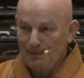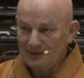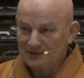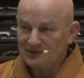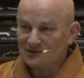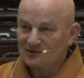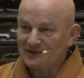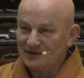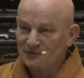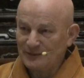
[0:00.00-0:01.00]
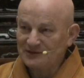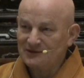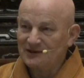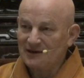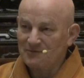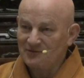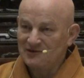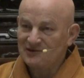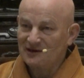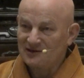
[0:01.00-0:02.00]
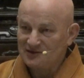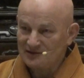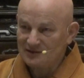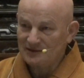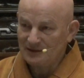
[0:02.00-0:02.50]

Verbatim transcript: it is especially emphasized.